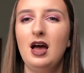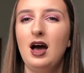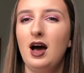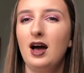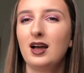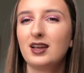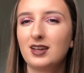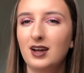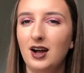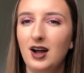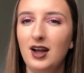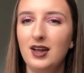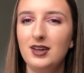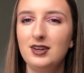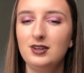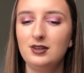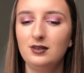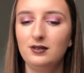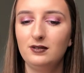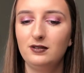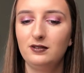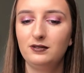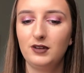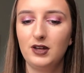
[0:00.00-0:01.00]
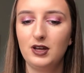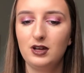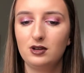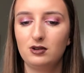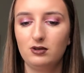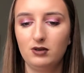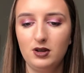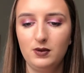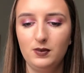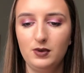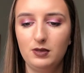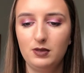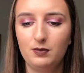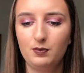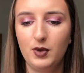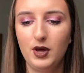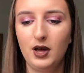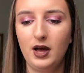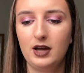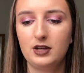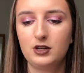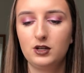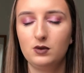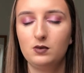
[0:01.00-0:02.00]
I kind of agree with,
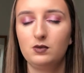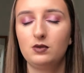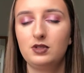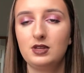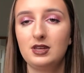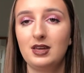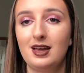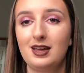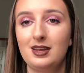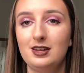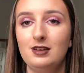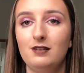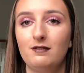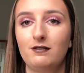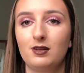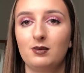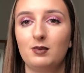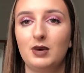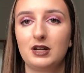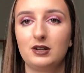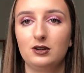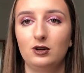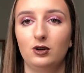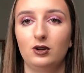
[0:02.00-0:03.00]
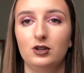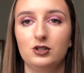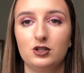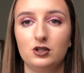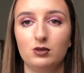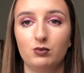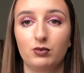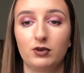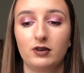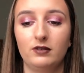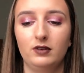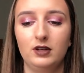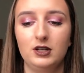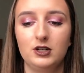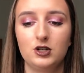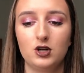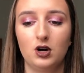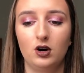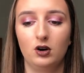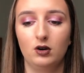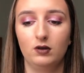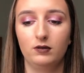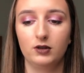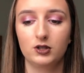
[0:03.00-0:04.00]
but I don't think any of them acknowledge the privilege
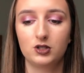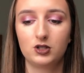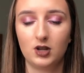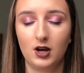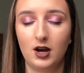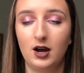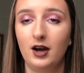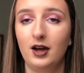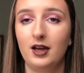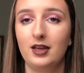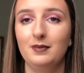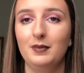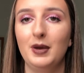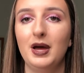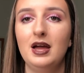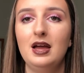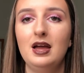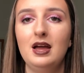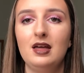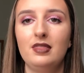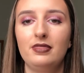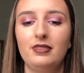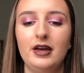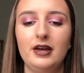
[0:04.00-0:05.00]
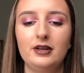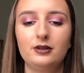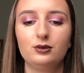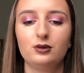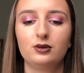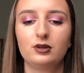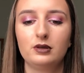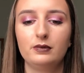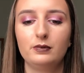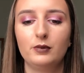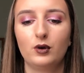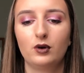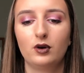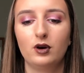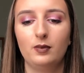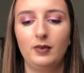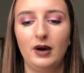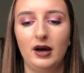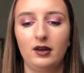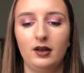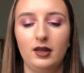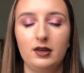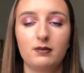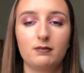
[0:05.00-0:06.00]
of time. They're talking more
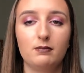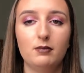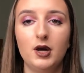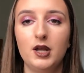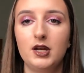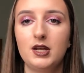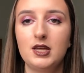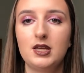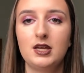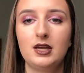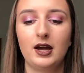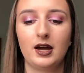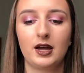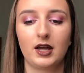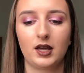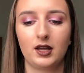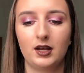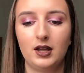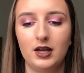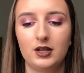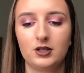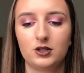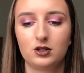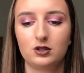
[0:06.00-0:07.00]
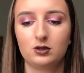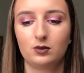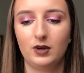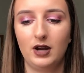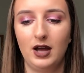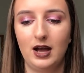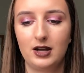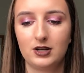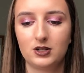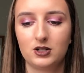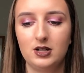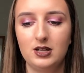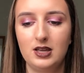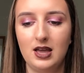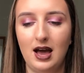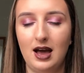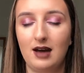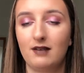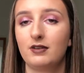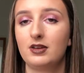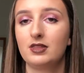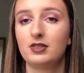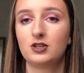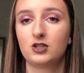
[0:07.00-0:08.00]
about like money and connections, when actually
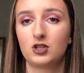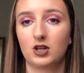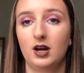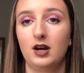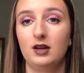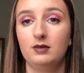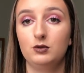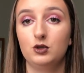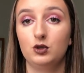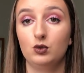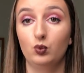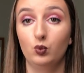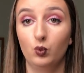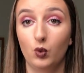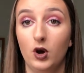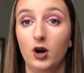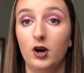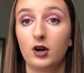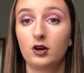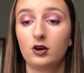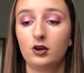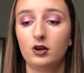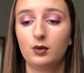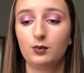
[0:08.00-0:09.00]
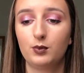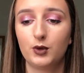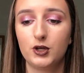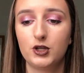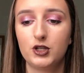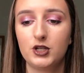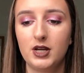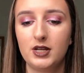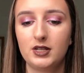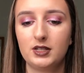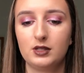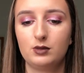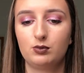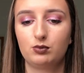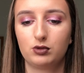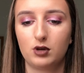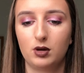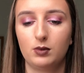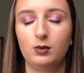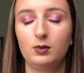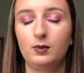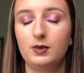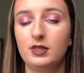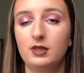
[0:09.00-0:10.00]
having the time to work on a project is
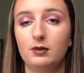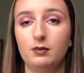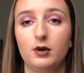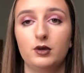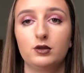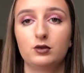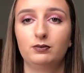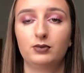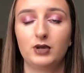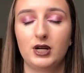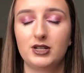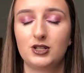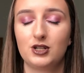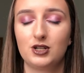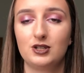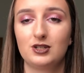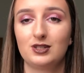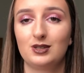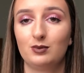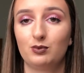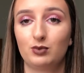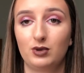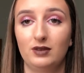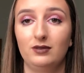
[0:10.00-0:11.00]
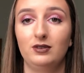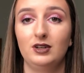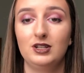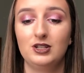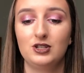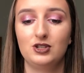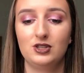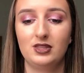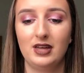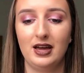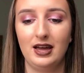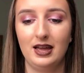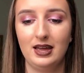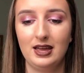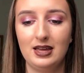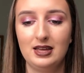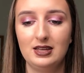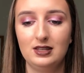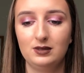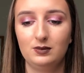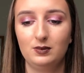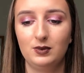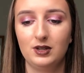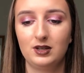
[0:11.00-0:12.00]
probably the most precious privilege there
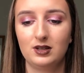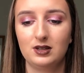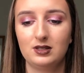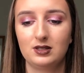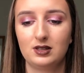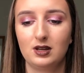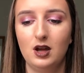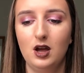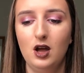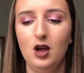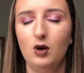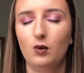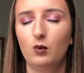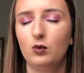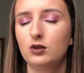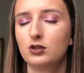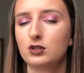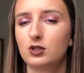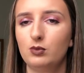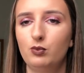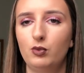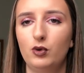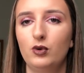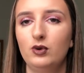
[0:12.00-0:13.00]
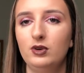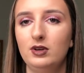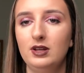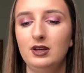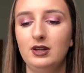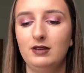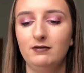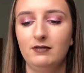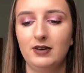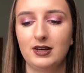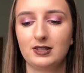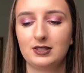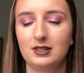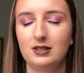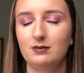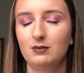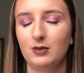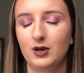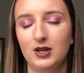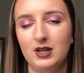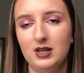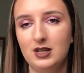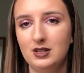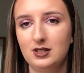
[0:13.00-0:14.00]
is, because what's the point in investing
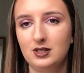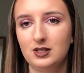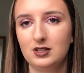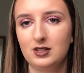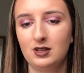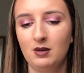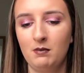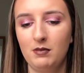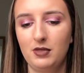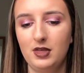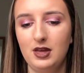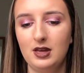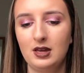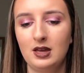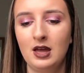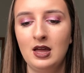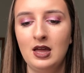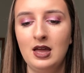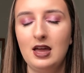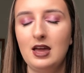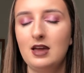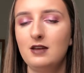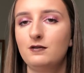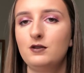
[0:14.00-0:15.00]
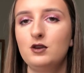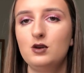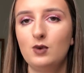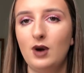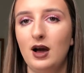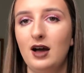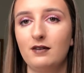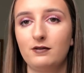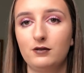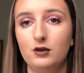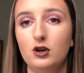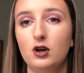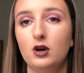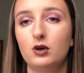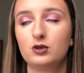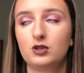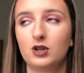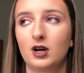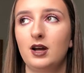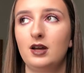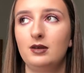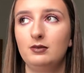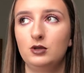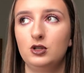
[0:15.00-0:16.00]
money into something if you have no
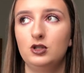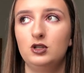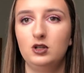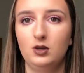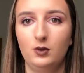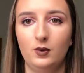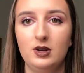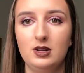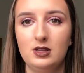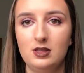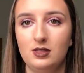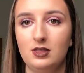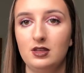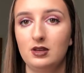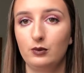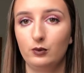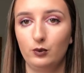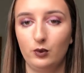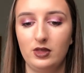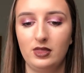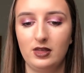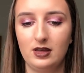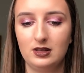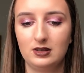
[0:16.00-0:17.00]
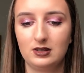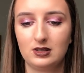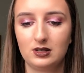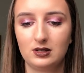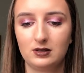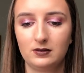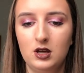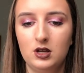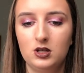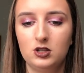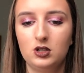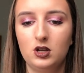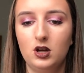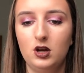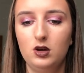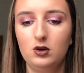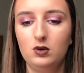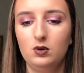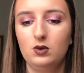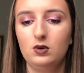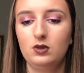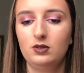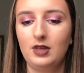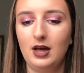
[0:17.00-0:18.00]
time to do anything with it?
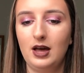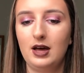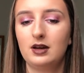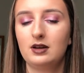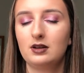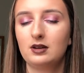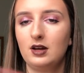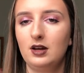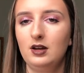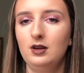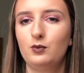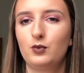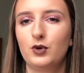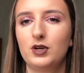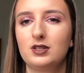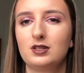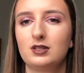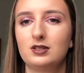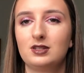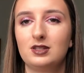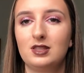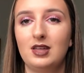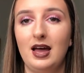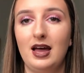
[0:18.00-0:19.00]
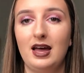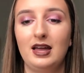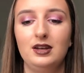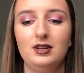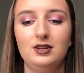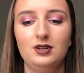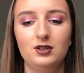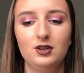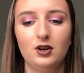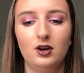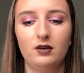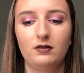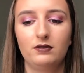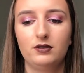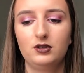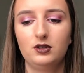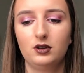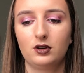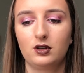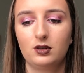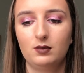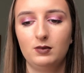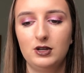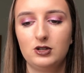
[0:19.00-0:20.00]
So that kind of brings us to the end of the
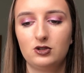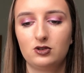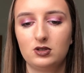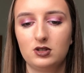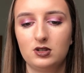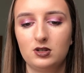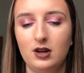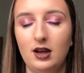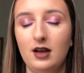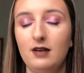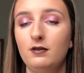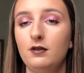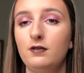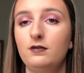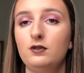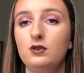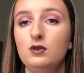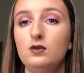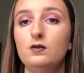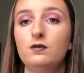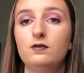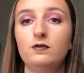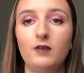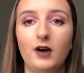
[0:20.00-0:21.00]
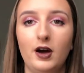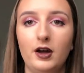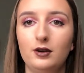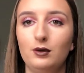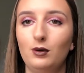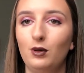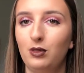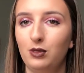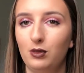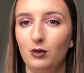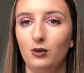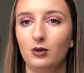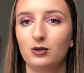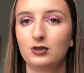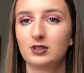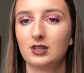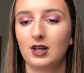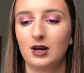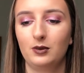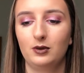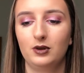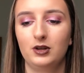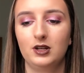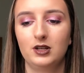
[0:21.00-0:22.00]
documentary, so I have a few final thoughts
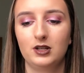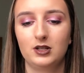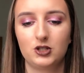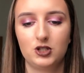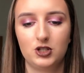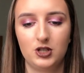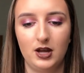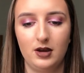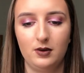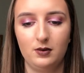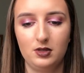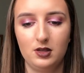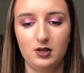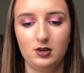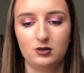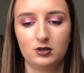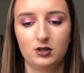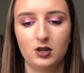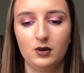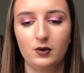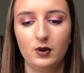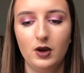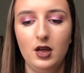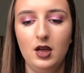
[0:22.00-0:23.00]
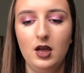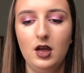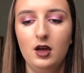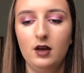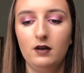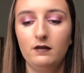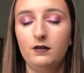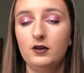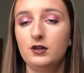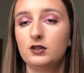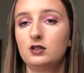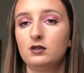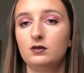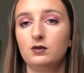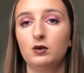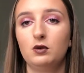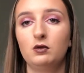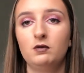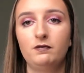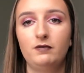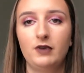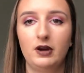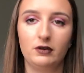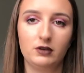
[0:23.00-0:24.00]
that I want to share with you. So first of
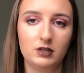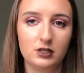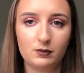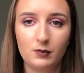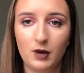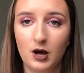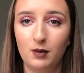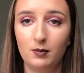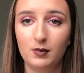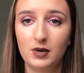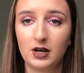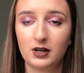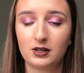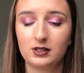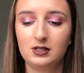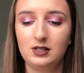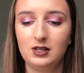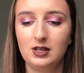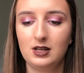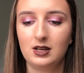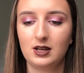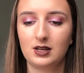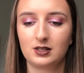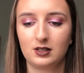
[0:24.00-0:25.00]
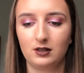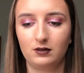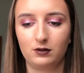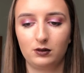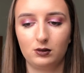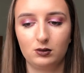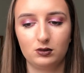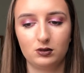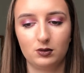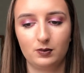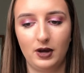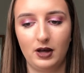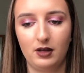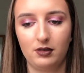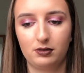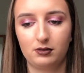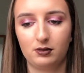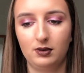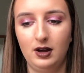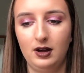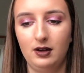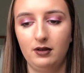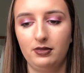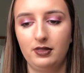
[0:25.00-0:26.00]
all, very smart marketing, as I've talked about
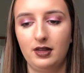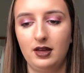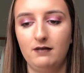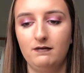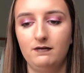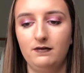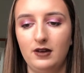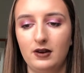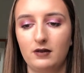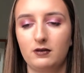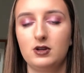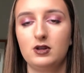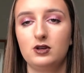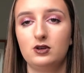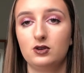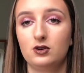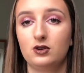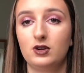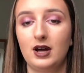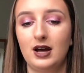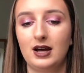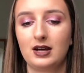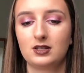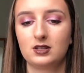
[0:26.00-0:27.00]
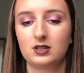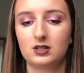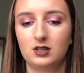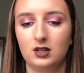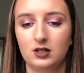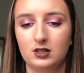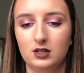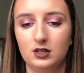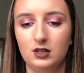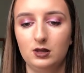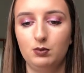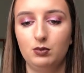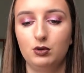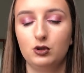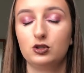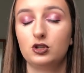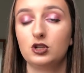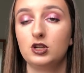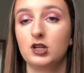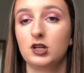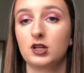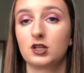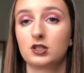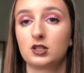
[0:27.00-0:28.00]
throughout. They're very good at subtly
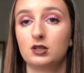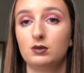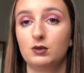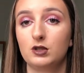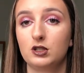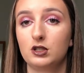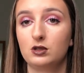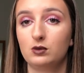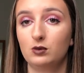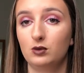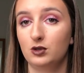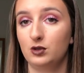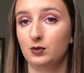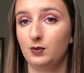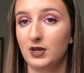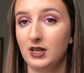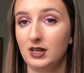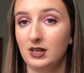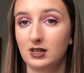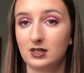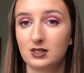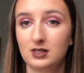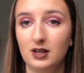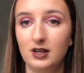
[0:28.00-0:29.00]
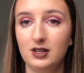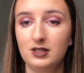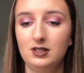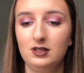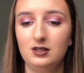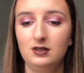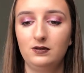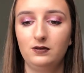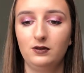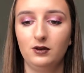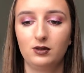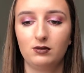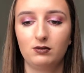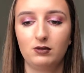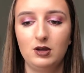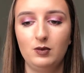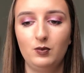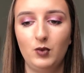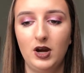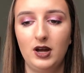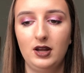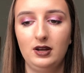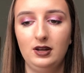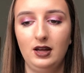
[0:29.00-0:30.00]
pushing customers towards being excited for the
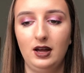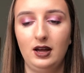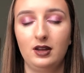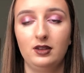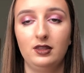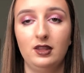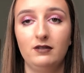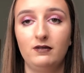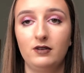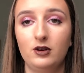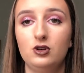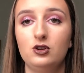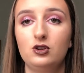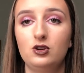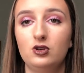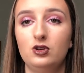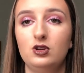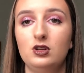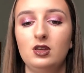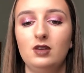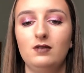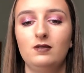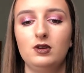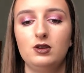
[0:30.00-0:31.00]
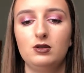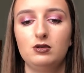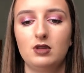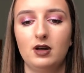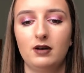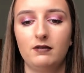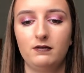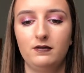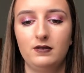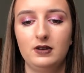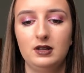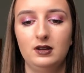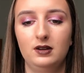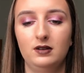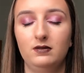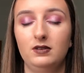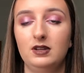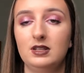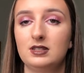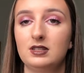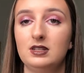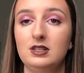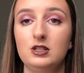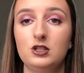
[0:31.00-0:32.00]
rebrand, and they're very good at giving you that feel of
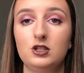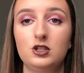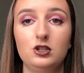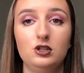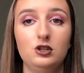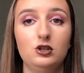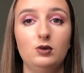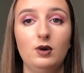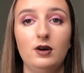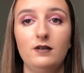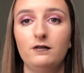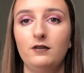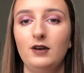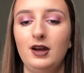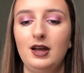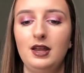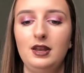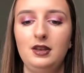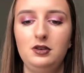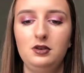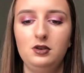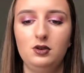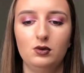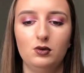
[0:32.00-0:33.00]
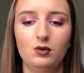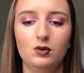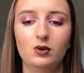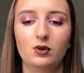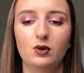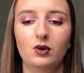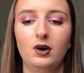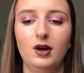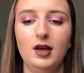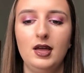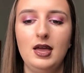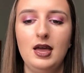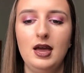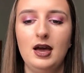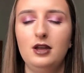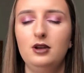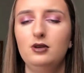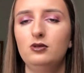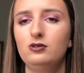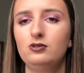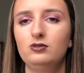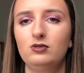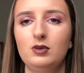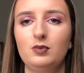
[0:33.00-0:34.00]
listening to a friend or an
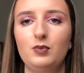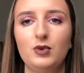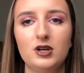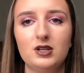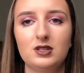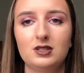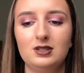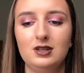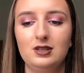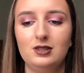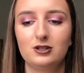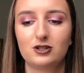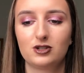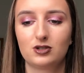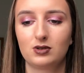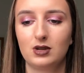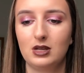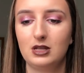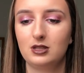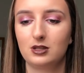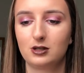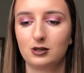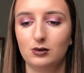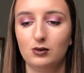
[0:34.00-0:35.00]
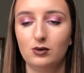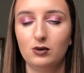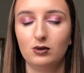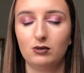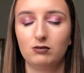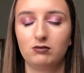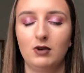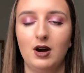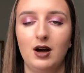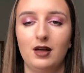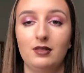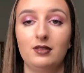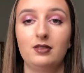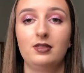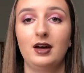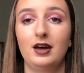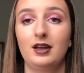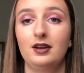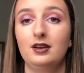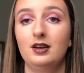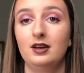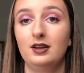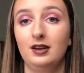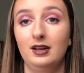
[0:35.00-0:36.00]
ordinary person in the street talk rather
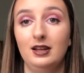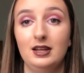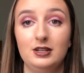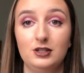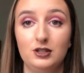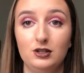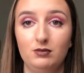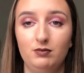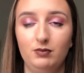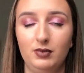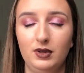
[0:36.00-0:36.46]
than an alleged